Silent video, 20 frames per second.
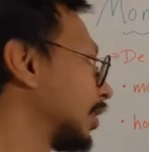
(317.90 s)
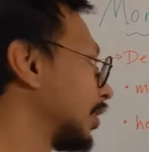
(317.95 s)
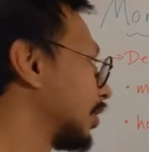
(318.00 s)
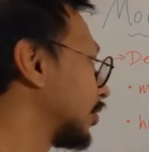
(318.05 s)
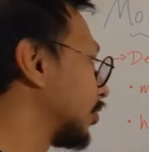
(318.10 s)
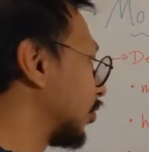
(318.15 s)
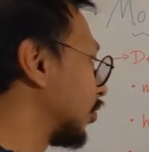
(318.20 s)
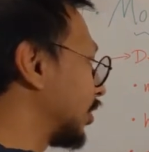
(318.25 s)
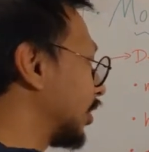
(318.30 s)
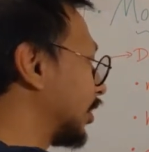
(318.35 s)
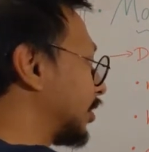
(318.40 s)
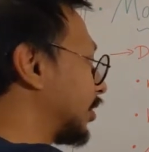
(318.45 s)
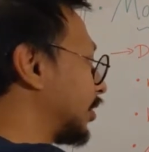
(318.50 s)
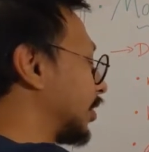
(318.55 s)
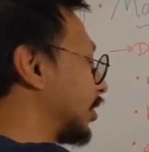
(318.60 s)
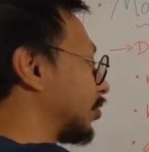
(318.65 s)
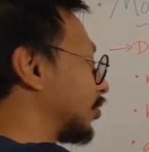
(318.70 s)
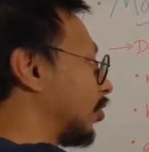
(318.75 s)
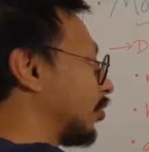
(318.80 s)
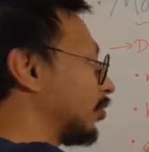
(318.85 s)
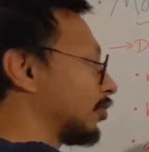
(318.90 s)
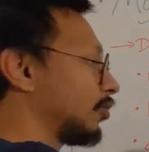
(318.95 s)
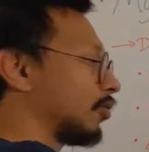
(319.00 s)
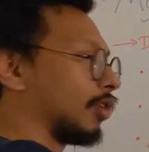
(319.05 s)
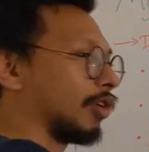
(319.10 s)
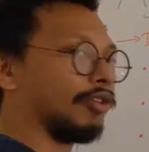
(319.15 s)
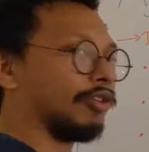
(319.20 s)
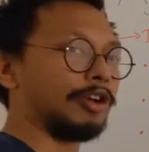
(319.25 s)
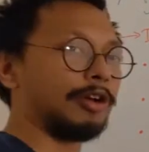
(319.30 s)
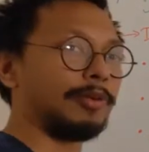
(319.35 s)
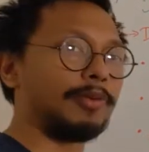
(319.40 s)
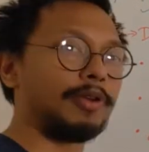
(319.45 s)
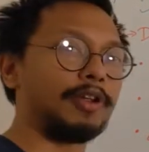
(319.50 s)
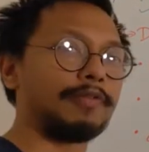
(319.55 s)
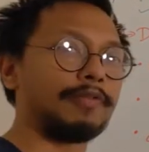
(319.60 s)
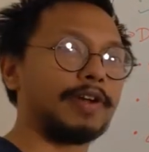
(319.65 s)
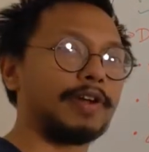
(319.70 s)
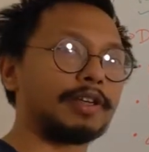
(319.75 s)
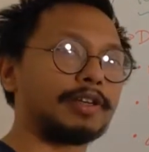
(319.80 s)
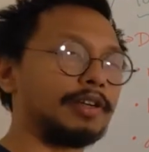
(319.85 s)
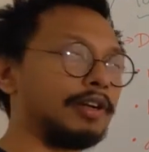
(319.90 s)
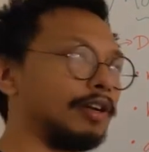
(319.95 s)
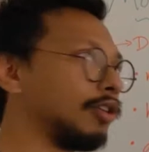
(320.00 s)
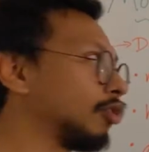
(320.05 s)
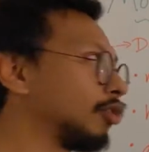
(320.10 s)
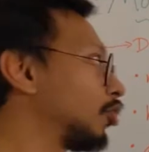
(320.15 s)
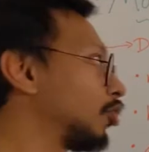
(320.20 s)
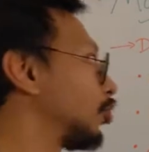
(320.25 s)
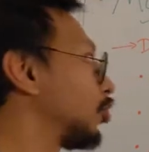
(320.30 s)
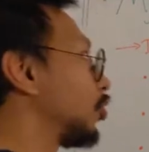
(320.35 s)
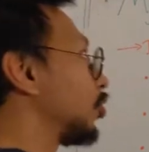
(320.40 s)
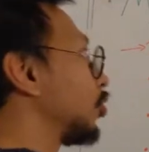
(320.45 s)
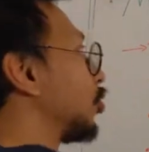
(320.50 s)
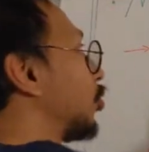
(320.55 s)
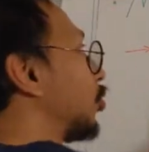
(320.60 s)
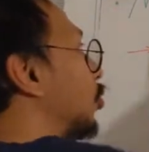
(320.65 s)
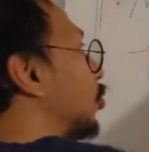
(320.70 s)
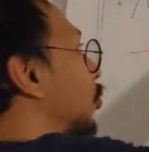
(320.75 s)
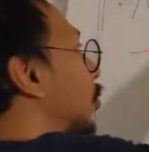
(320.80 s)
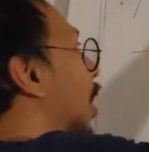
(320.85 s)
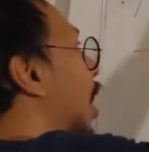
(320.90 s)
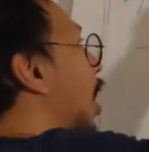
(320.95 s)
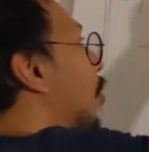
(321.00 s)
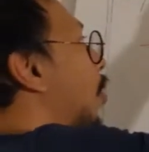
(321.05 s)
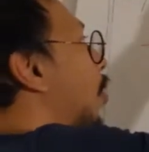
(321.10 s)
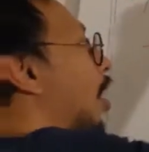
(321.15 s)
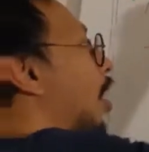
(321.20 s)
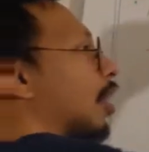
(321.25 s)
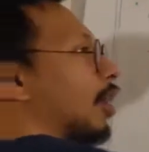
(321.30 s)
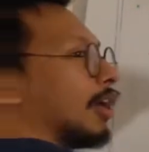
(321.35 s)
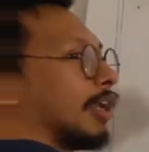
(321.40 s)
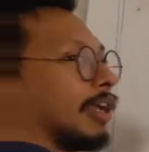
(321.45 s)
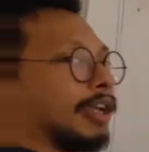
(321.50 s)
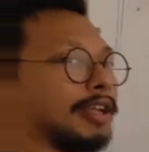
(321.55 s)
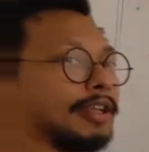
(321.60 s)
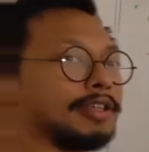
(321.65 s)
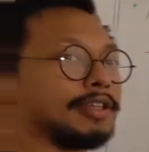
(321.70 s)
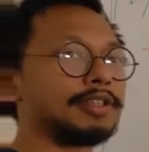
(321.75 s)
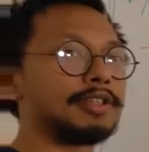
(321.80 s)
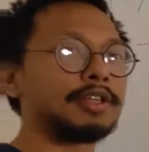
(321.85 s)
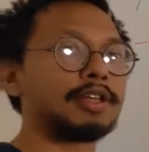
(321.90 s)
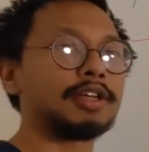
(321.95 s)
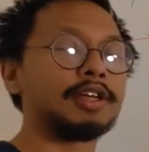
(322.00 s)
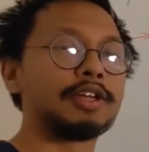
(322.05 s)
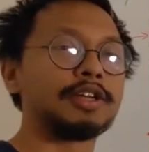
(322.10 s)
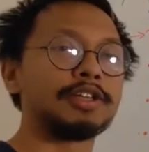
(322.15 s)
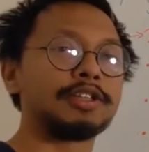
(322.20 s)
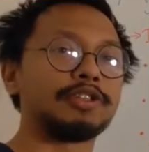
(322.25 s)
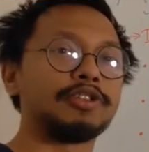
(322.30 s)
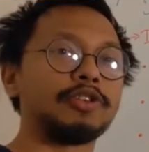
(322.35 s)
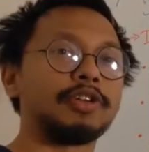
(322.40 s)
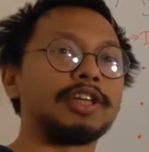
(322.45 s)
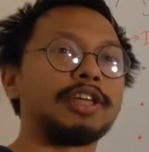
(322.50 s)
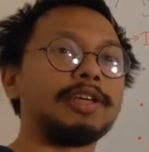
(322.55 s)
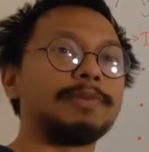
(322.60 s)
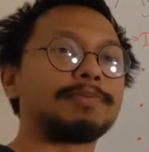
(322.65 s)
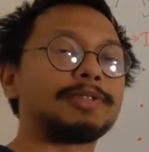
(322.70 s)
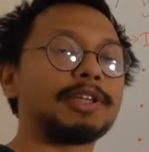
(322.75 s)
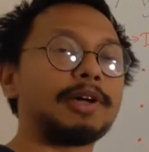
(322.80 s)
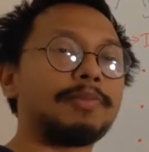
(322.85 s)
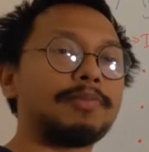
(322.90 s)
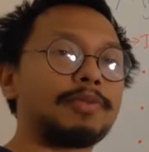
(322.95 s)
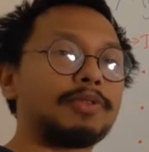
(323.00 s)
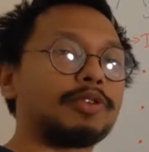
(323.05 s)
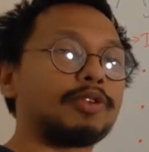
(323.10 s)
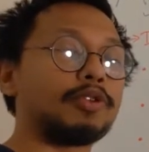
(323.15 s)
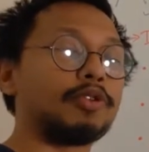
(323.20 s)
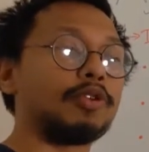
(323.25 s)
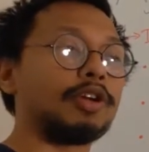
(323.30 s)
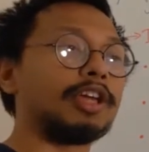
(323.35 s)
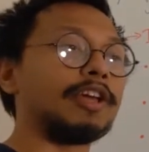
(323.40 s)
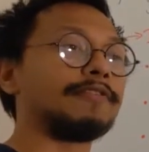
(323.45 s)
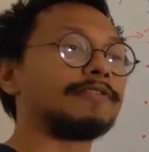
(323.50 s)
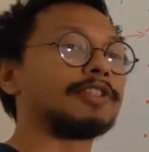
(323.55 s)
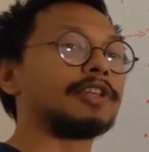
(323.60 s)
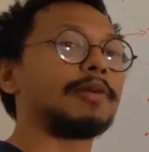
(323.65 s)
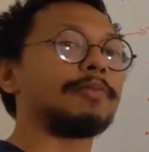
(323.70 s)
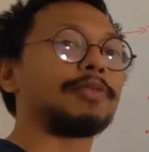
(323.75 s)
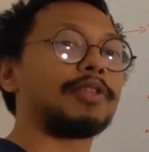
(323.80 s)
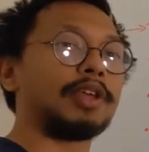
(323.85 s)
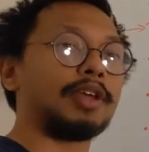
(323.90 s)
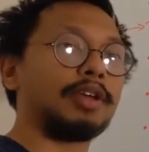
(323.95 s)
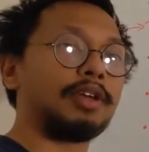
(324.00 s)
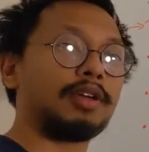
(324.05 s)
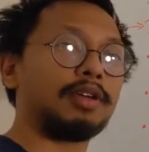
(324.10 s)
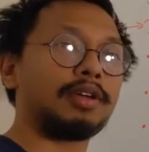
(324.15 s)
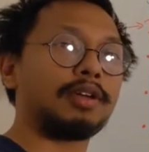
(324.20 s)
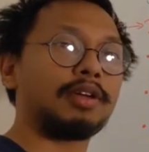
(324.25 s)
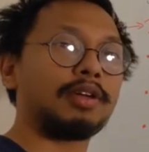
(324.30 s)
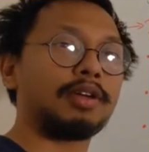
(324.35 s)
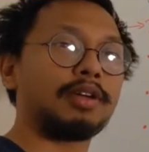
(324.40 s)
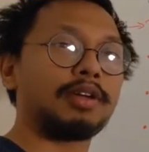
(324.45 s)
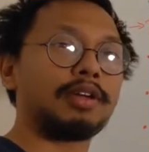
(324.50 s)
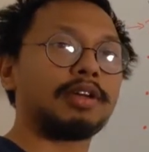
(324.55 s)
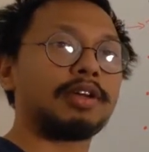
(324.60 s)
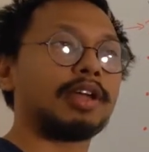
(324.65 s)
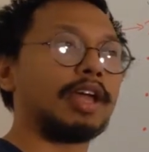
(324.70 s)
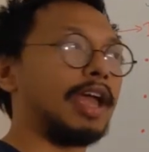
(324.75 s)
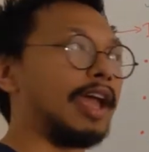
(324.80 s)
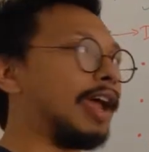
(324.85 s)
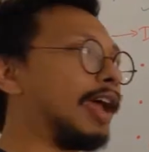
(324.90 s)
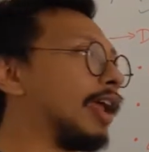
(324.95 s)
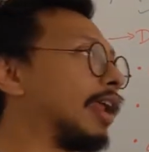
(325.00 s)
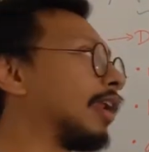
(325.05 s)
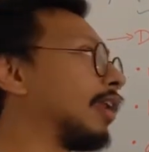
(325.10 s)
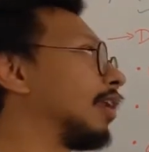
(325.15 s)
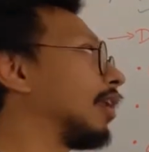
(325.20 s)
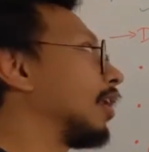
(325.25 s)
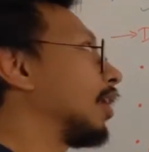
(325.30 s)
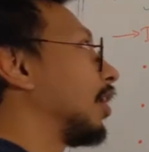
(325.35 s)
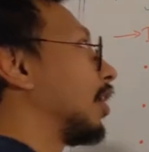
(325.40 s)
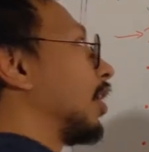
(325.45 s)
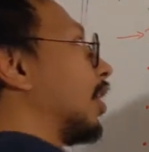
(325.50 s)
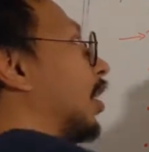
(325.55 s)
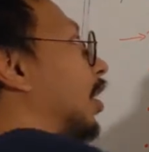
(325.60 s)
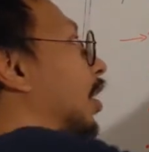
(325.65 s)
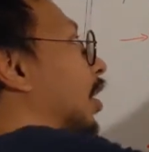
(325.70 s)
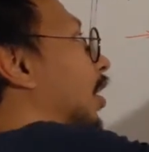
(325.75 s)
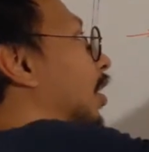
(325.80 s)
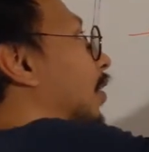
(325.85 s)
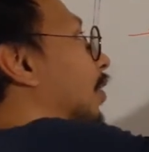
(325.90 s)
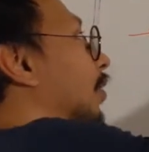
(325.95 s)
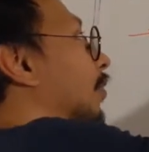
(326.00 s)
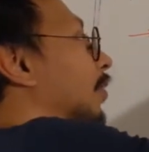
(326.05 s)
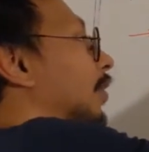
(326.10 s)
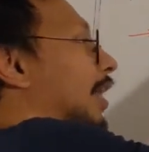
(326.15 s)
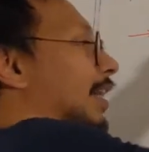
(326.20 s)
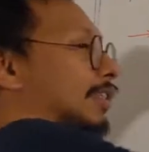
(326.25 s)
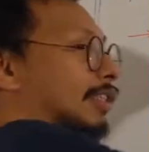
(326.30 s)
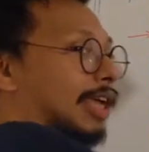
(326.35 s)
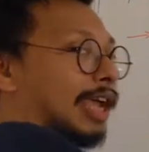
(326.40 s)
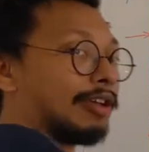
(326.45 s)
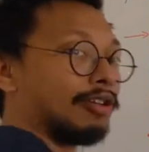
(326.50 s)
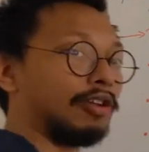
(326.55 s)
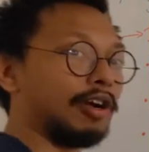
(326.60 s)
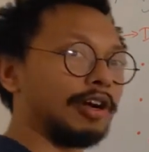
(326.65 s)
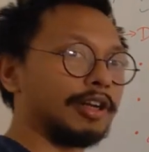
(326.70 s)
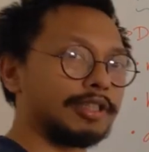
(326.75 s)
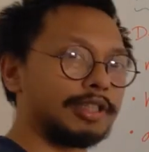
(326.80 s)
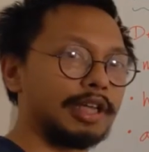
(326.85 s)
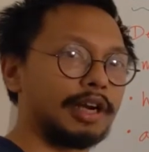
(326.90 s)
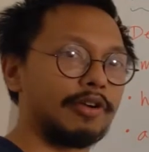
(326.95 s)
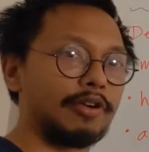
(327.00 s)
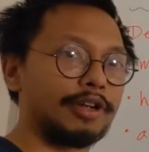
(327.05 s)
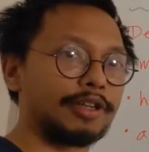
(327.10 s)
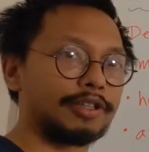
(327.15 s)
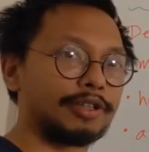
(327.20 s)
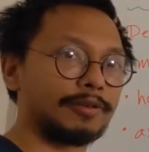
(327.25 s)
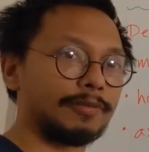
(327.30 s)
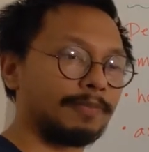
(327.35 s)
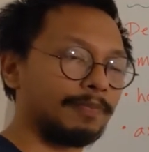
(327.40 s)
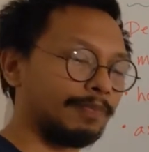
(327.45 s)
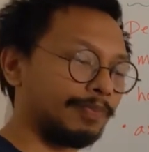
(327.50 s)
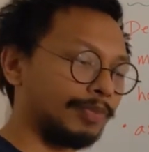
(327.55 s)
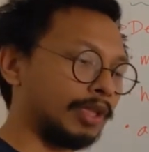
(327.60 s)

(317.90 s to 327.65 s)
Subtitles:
So this is also a contributing factor to how hard it is to give something an angular acceleration.